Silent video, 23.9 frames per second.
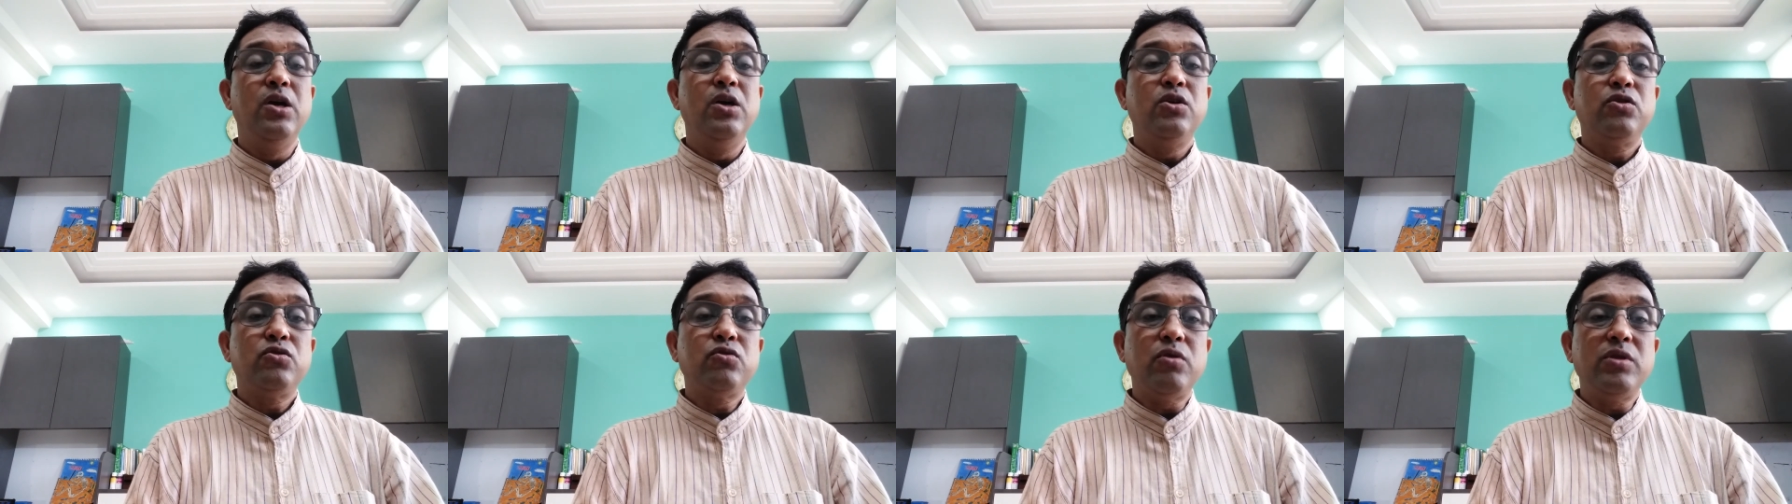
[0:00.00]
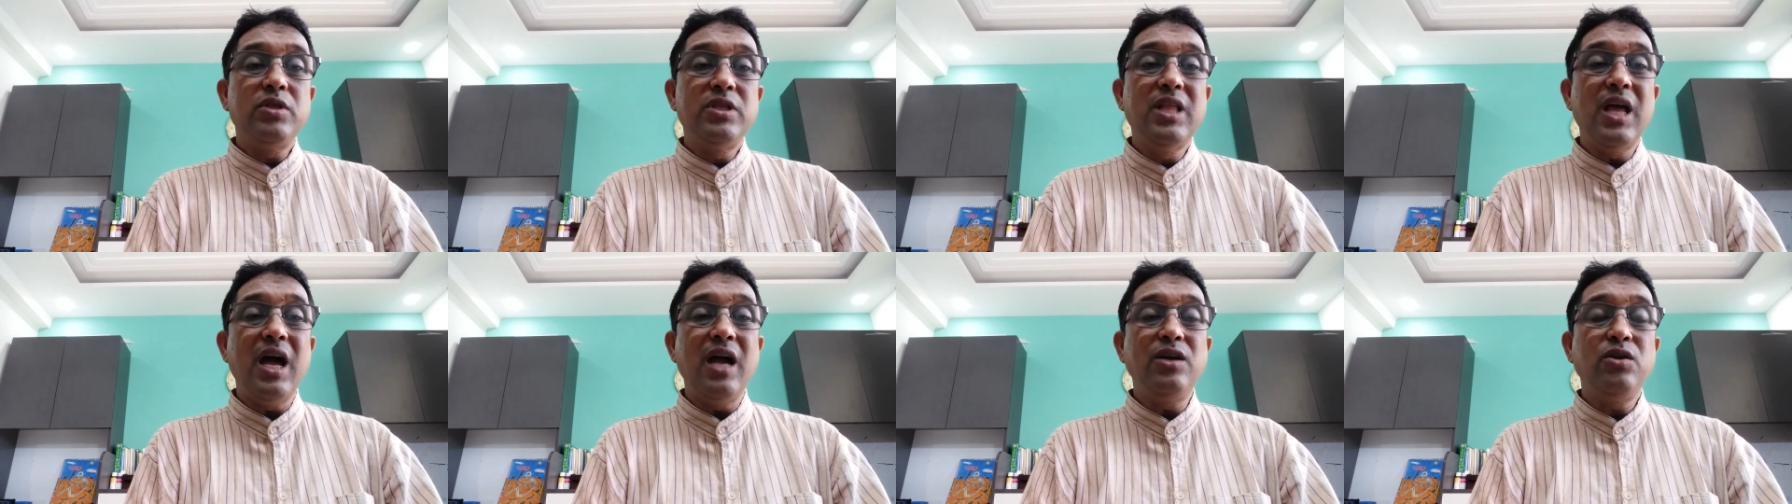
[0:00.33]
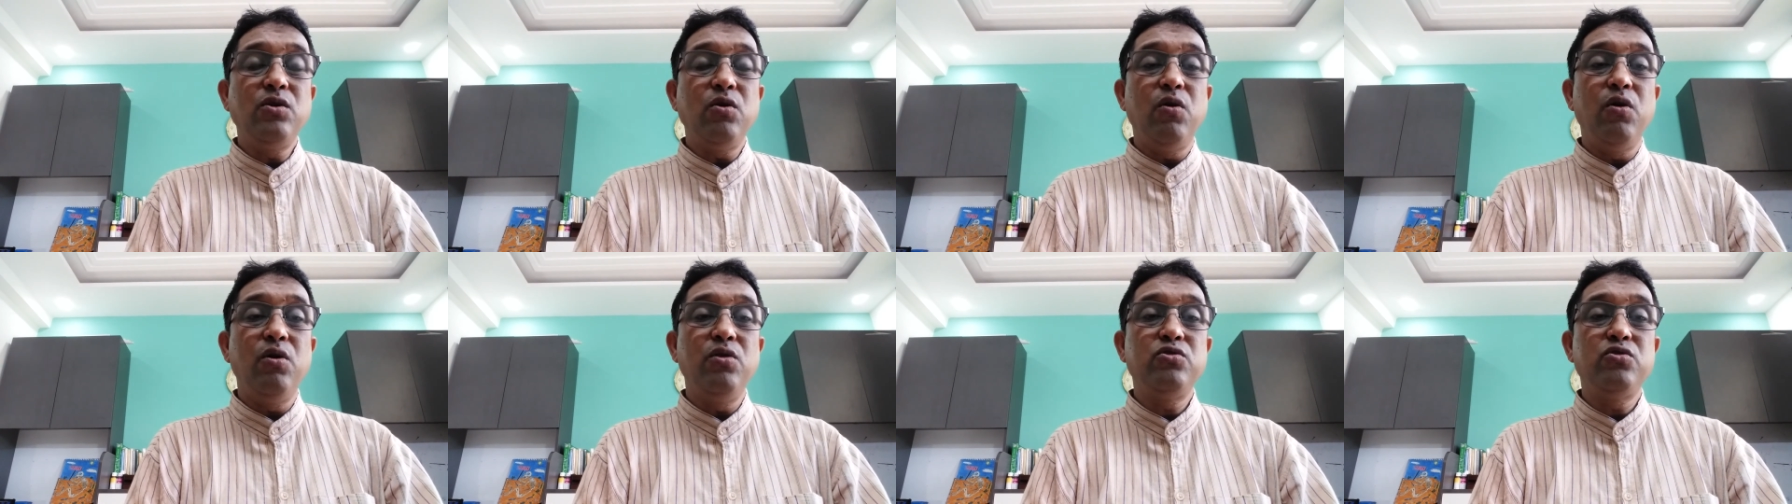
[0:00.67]
So that
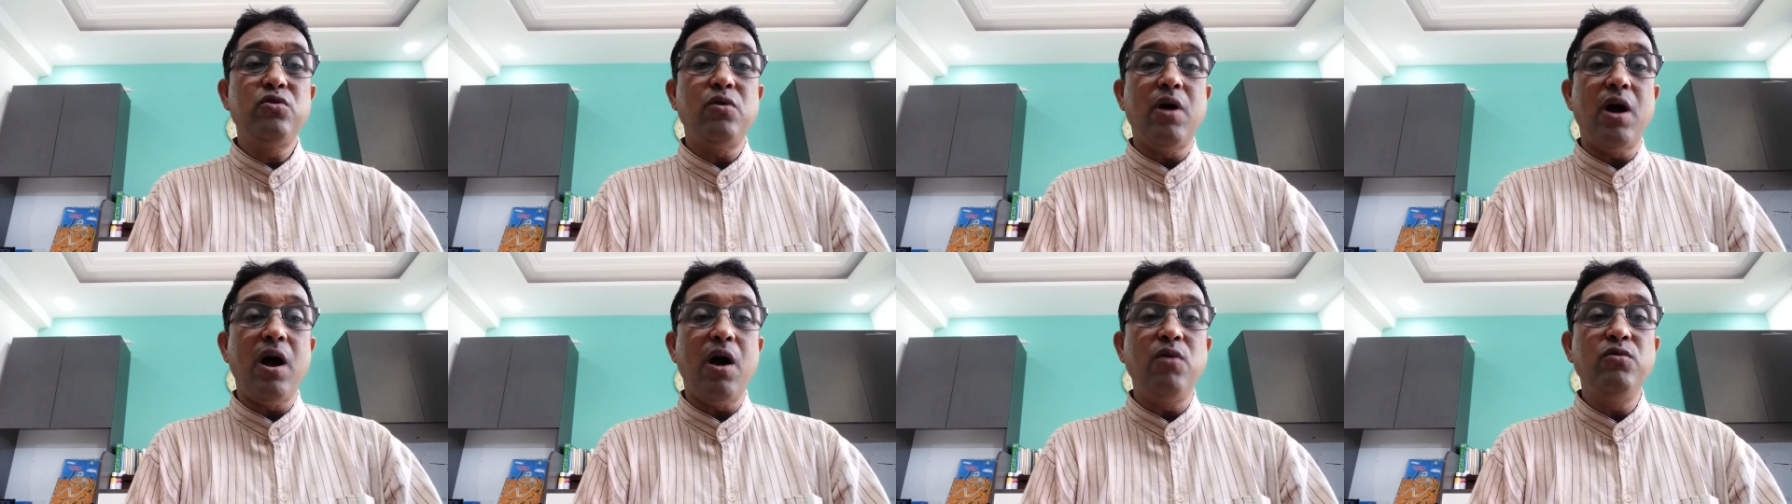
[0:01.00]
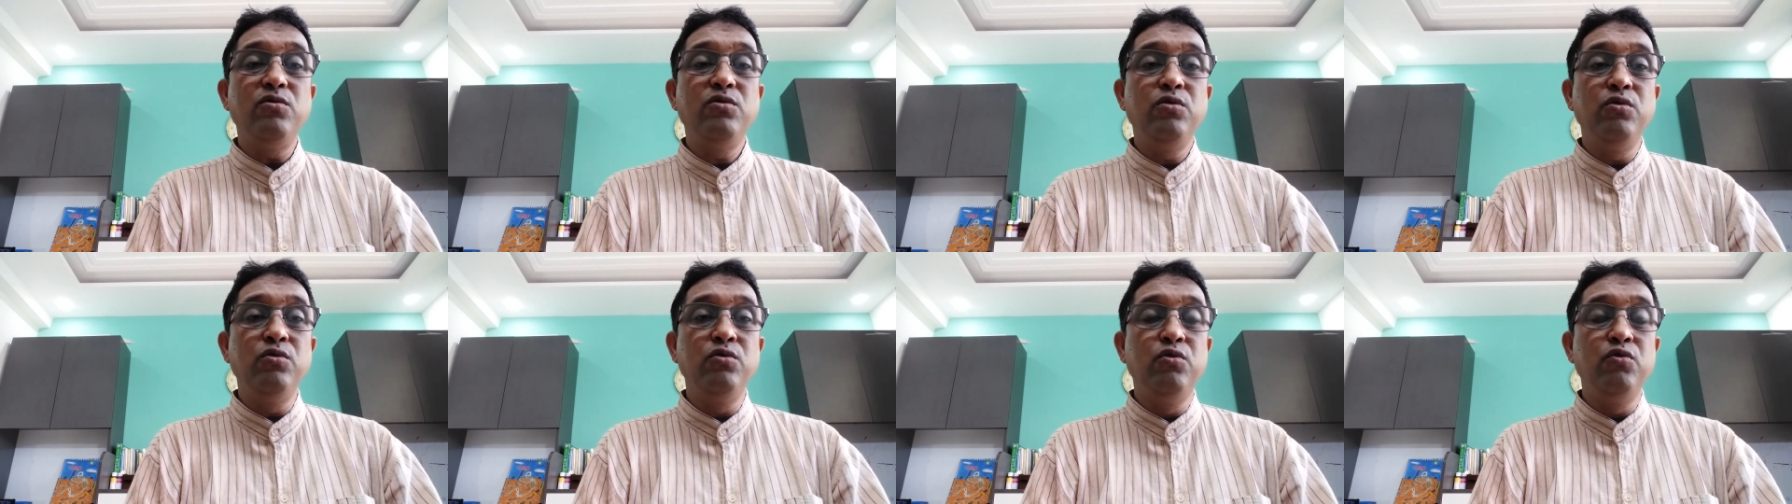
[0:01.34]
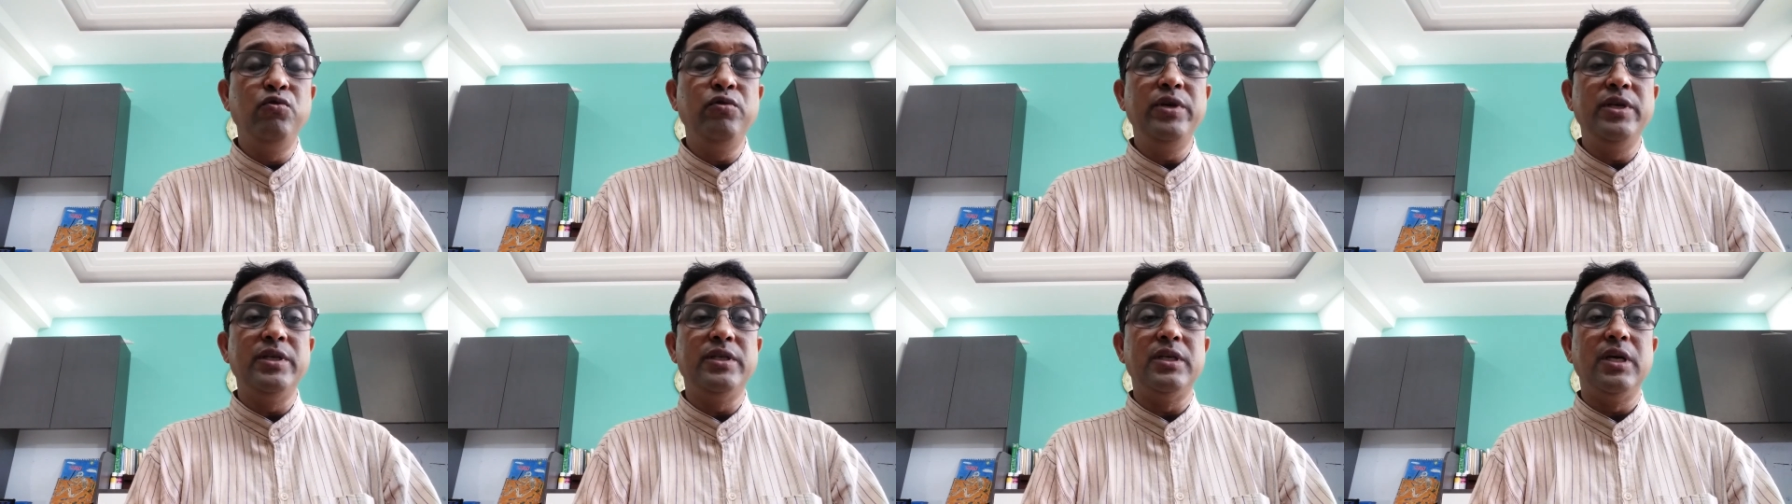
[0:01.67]
also how to
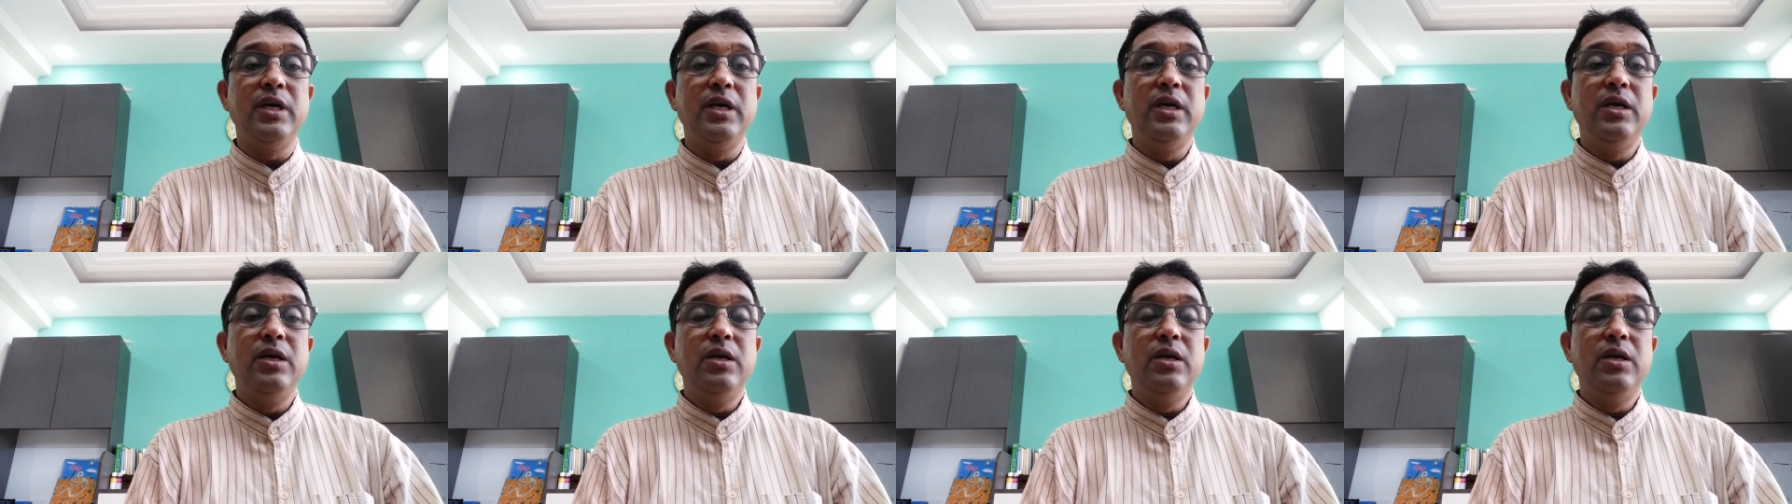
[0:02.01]
do it,